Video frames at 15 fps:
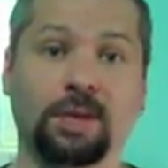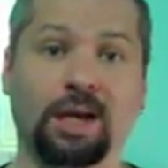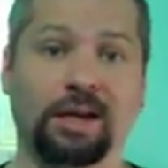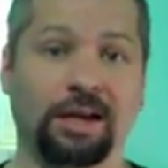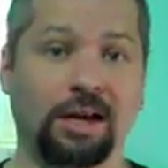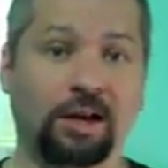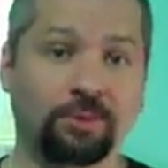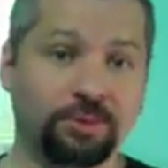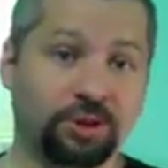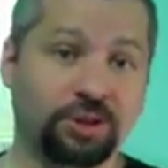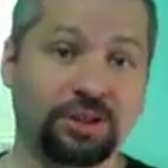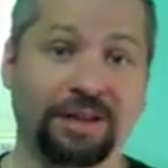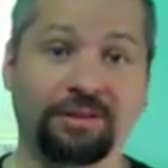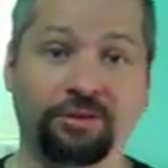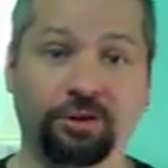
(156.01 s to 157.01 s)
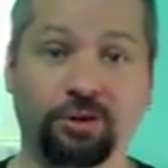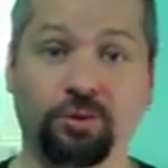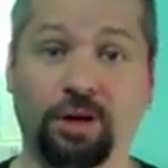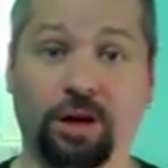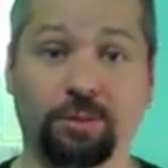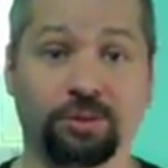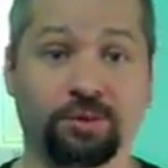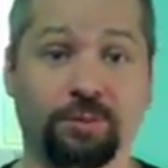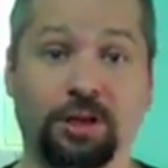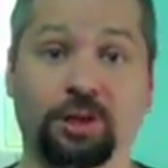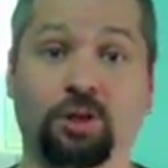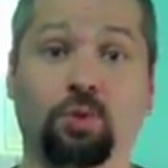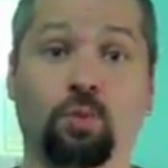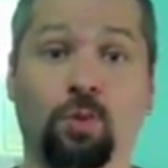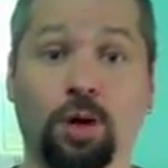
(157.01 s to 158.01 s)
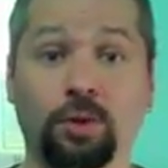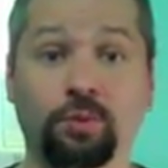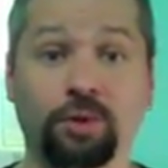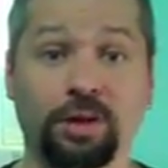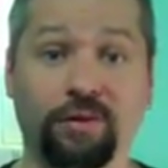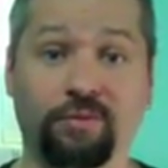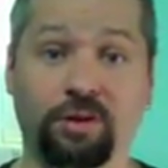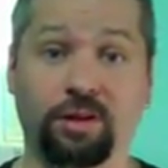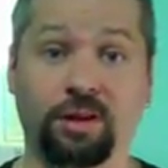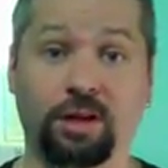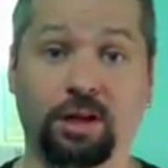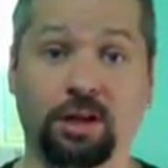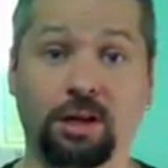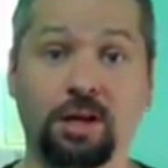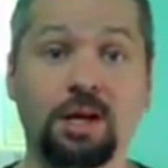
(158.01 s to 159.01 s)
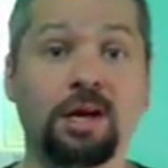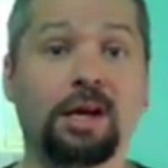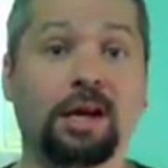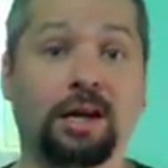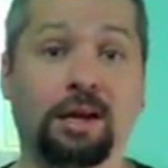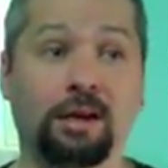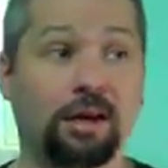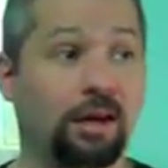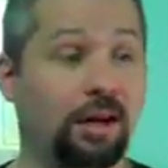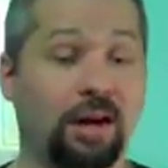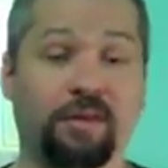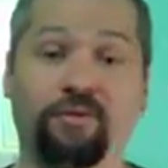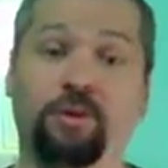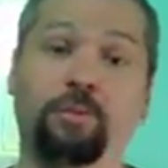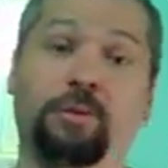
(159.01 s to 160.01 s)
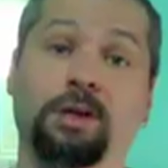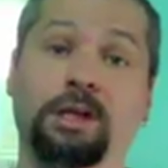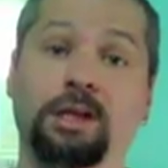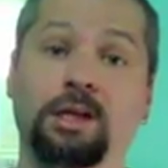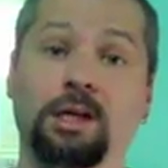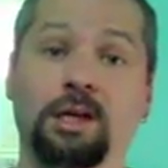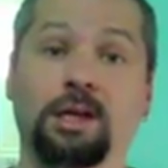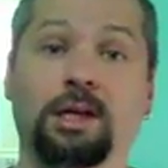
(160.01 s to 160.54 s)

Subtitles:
It helps center you, it helps make you one with everything and everybody,